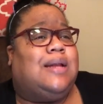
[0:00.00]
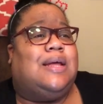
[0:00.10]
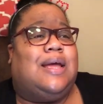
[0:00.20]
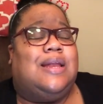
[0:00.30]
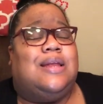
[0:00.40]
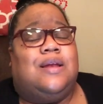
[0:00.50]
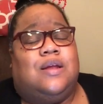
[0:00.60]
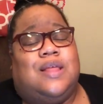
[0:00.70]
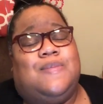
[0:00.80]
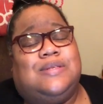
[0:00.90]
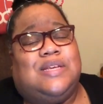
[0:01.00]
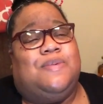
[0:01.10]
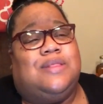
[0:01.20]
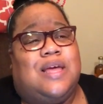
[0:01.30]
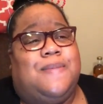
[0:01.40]
the ending that we see
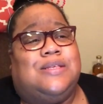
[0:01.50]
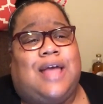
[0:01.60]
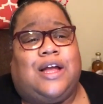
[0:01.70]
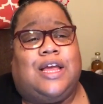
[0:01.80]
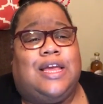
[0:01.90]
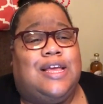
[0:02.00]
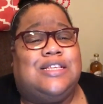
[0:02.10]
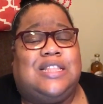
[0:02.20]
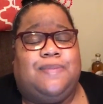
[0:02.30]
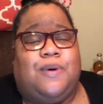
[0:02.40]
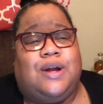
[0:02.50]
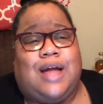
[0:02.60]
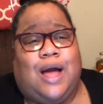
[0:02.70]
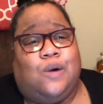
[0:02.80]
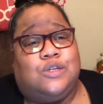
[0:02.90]
with them is like he sleep on the
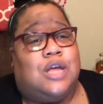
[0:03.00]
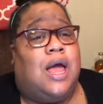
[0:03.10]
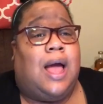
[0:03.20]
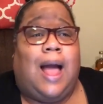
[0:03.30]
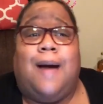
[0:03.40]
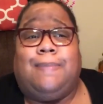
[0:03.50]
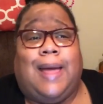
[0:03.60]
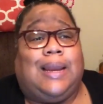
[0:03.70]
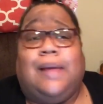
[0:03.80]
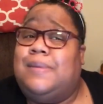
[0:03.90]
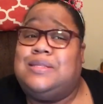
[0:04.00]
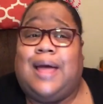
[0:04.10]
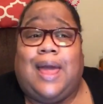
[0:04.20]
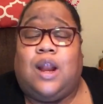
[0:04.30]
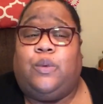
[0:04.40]
couch. I'm like, they must
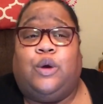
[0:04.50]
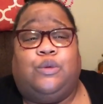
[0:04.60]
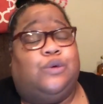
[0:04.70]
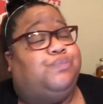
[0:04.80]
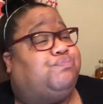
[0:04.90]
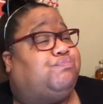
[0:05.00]
not have no real room.